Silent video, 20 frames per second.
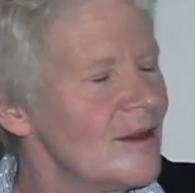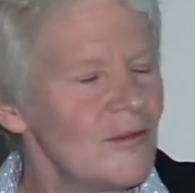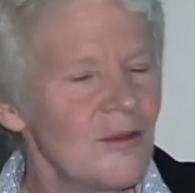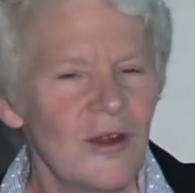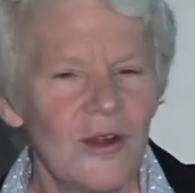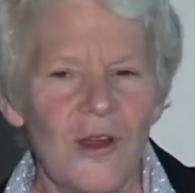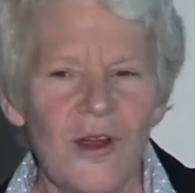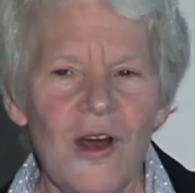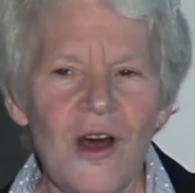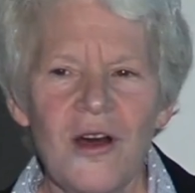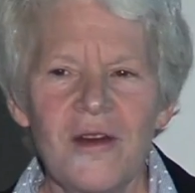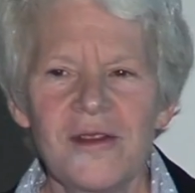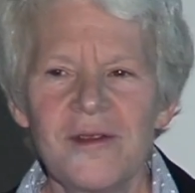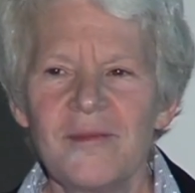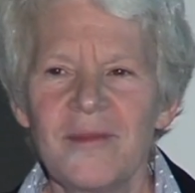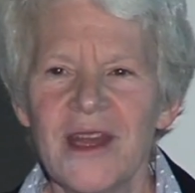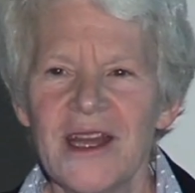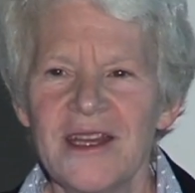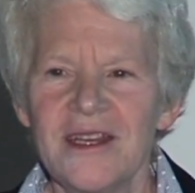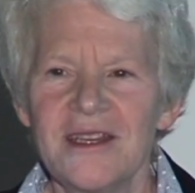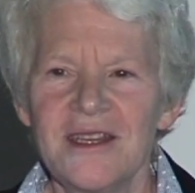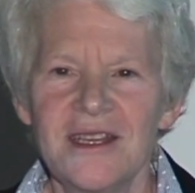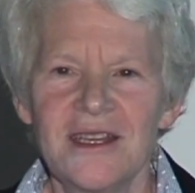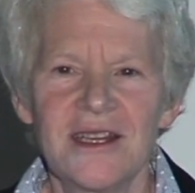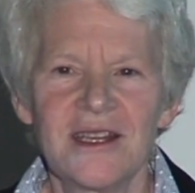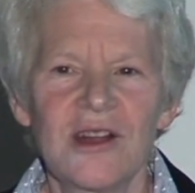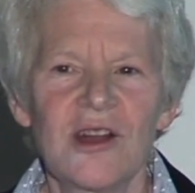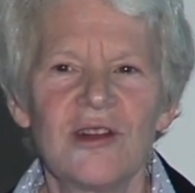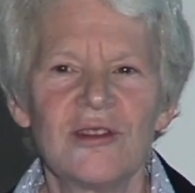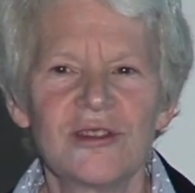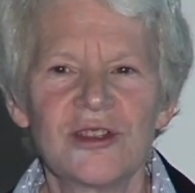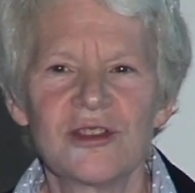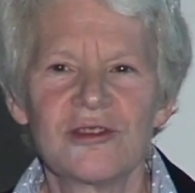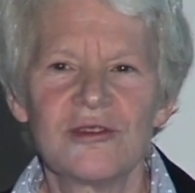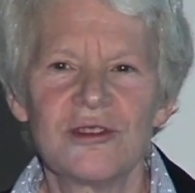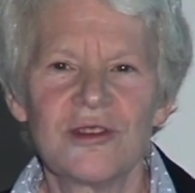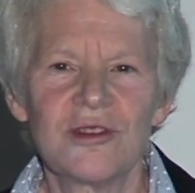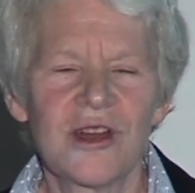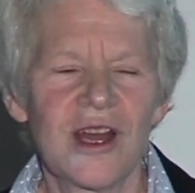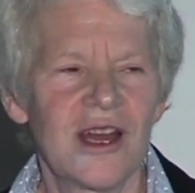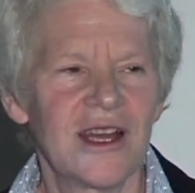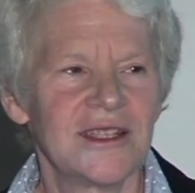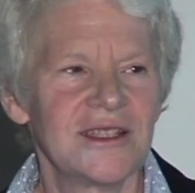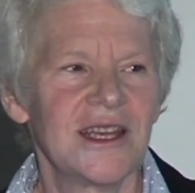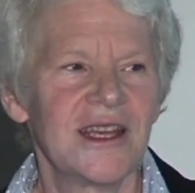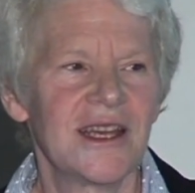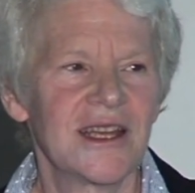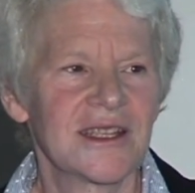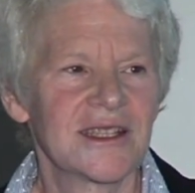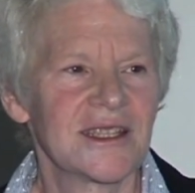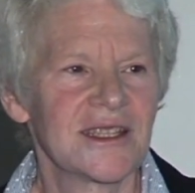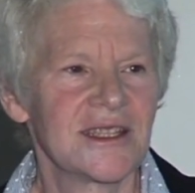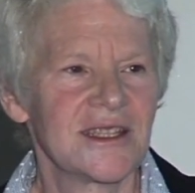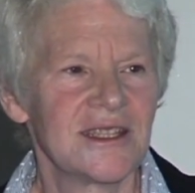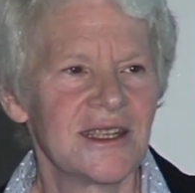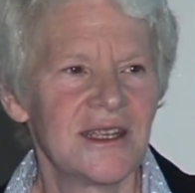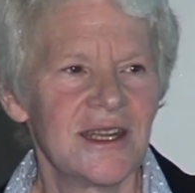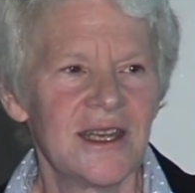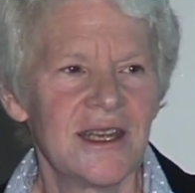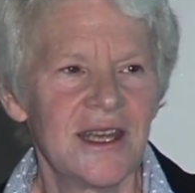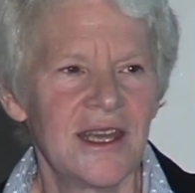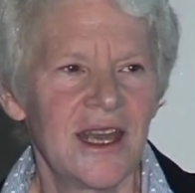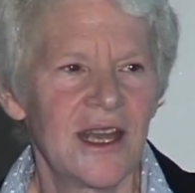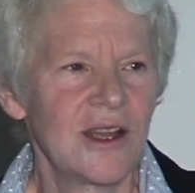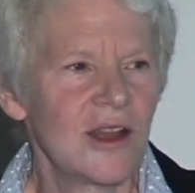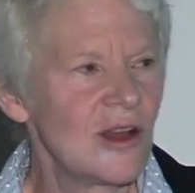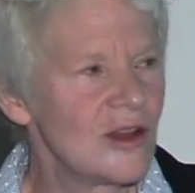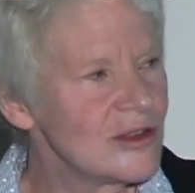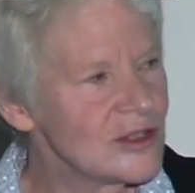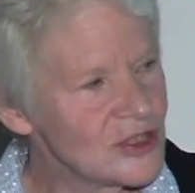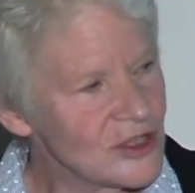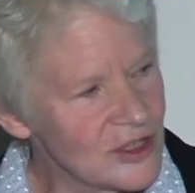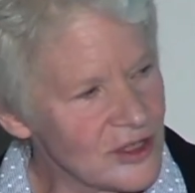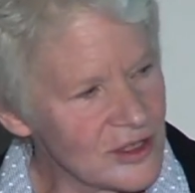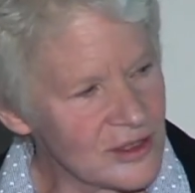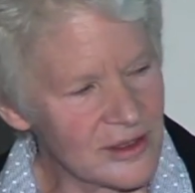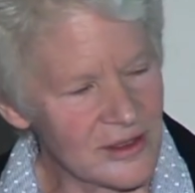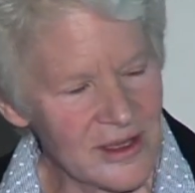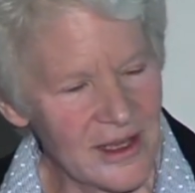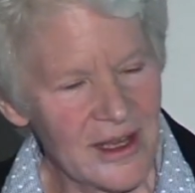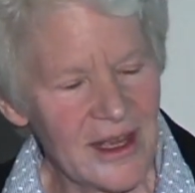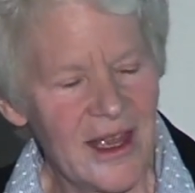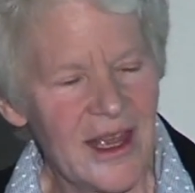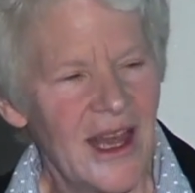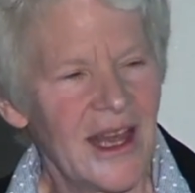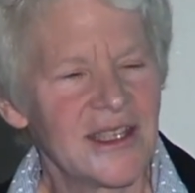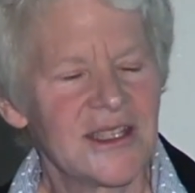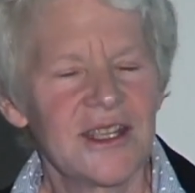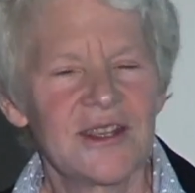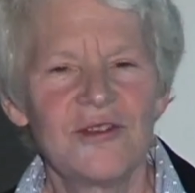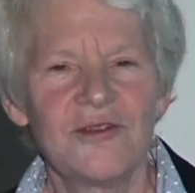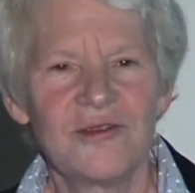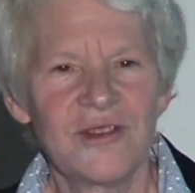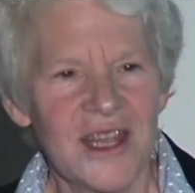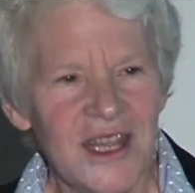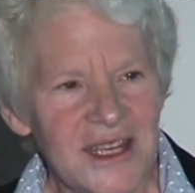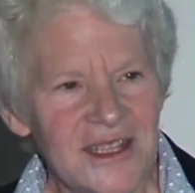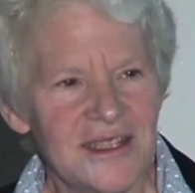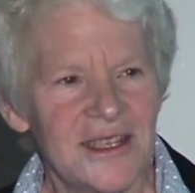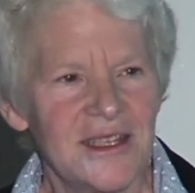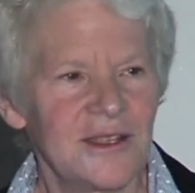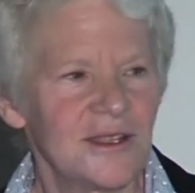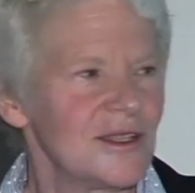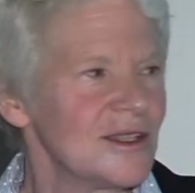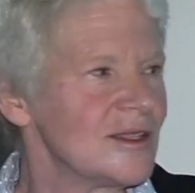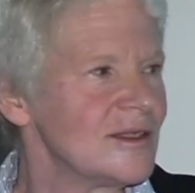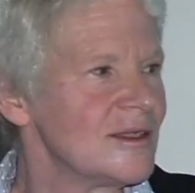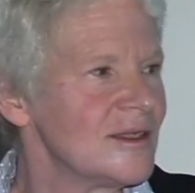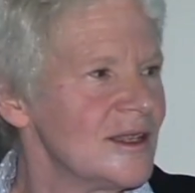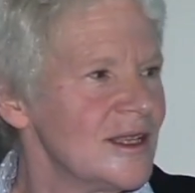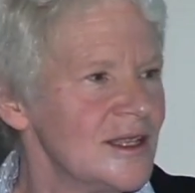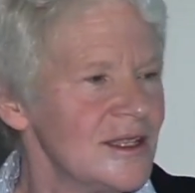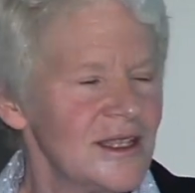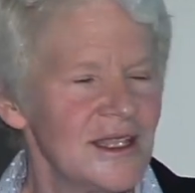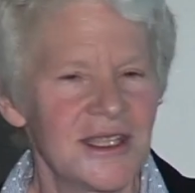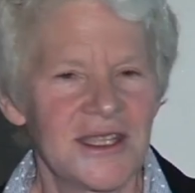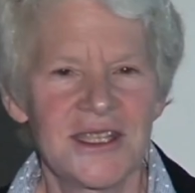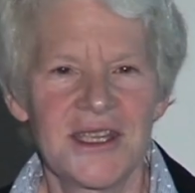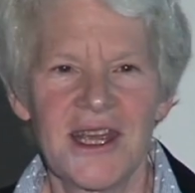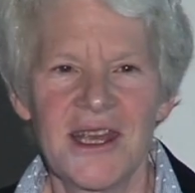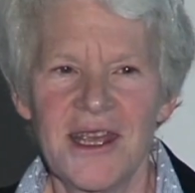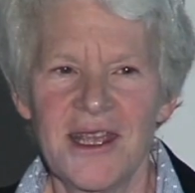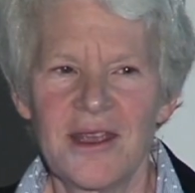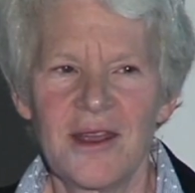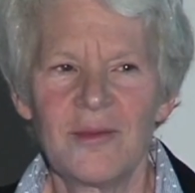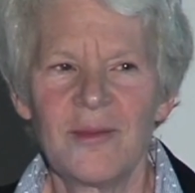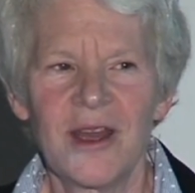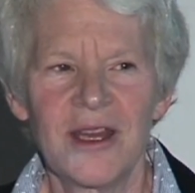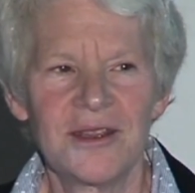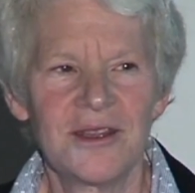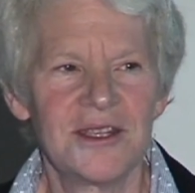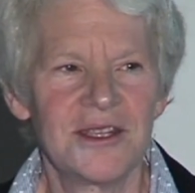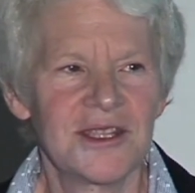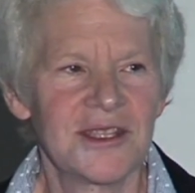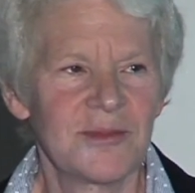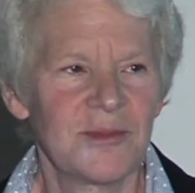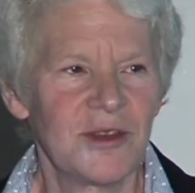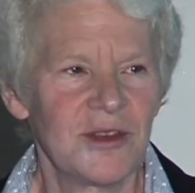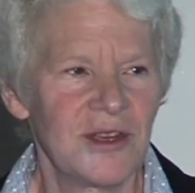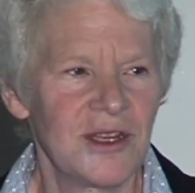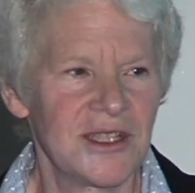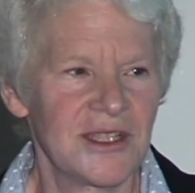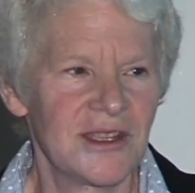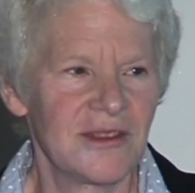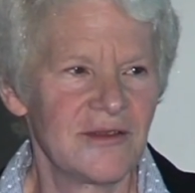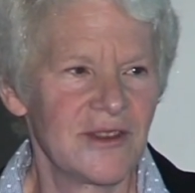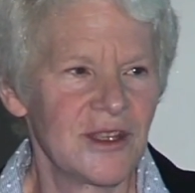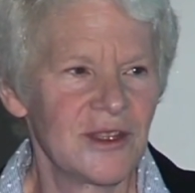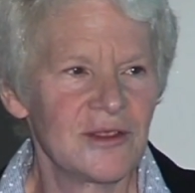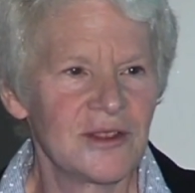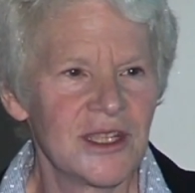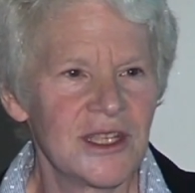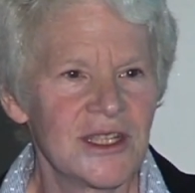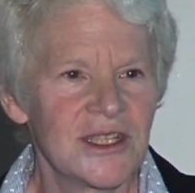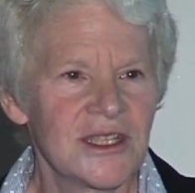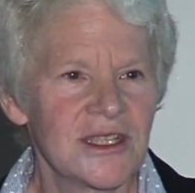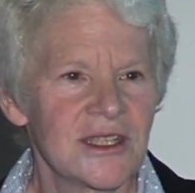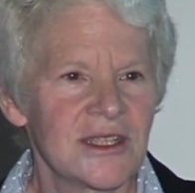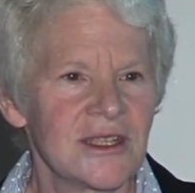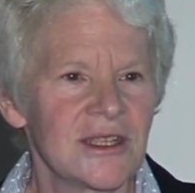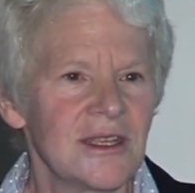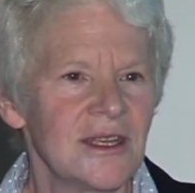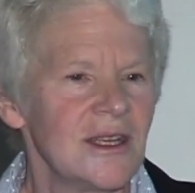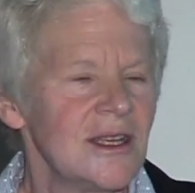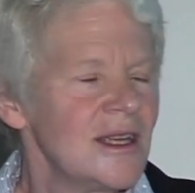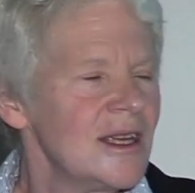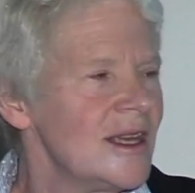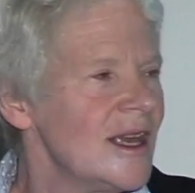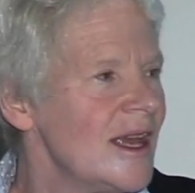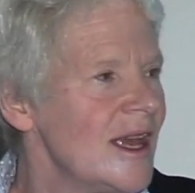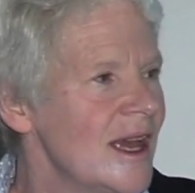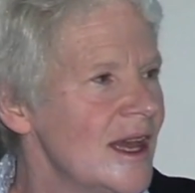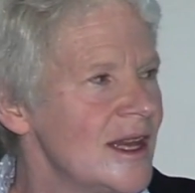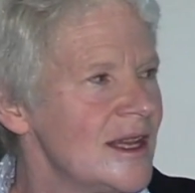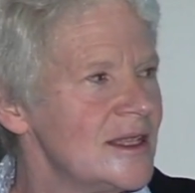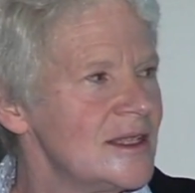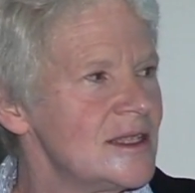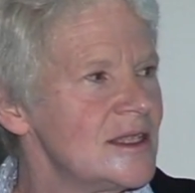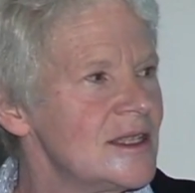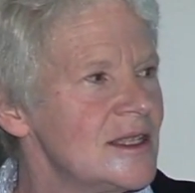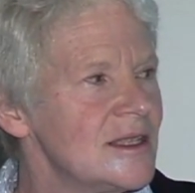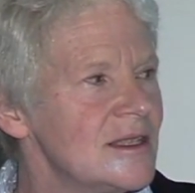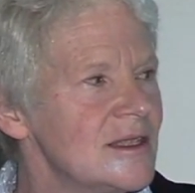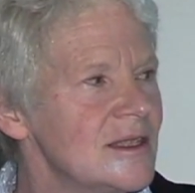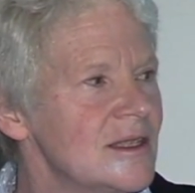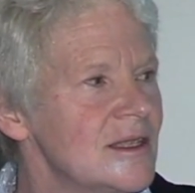we're all embedded in a cultural context. And culture has a great deal to say about the experience of illness and